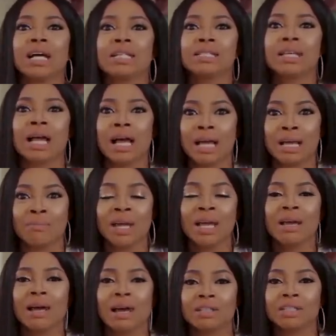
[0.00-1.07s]
your time
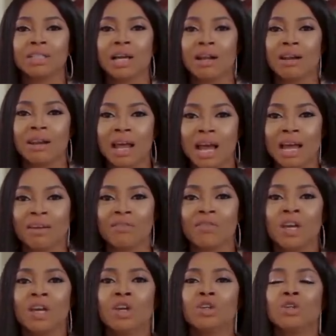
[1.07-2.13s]
and your
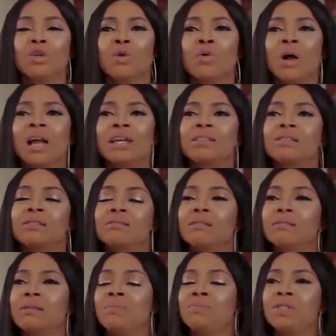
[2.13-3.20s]
life. You know, I,
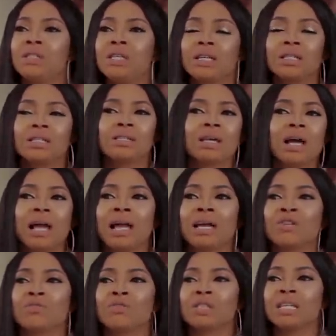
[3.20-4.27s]
I'm sick and
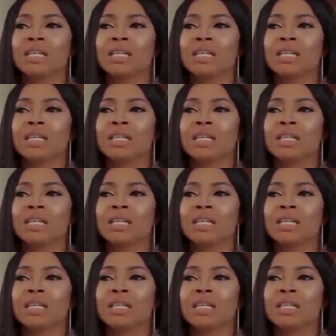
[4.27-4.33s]
tired of